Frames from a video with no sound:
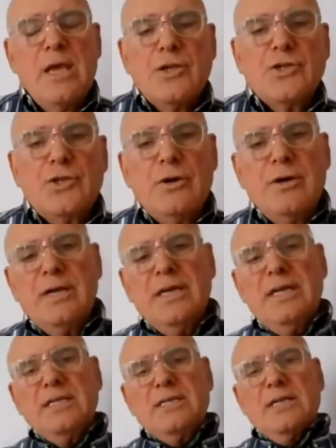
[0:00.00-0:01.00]
So
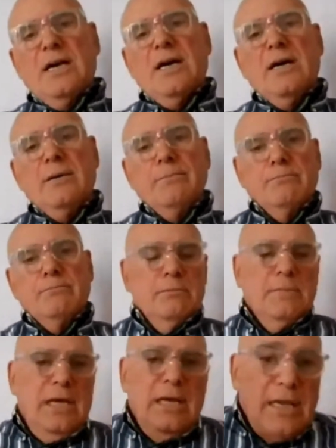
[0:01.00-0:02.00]
it's,
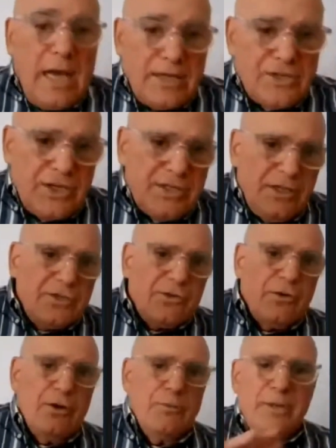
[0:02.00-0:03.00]
and not just
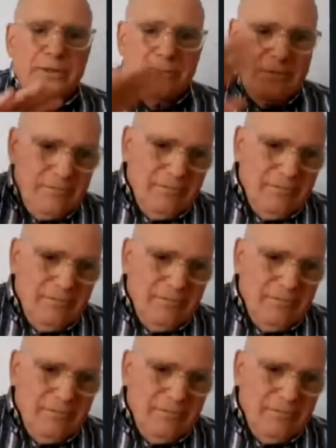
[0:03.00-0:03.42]
Israel, but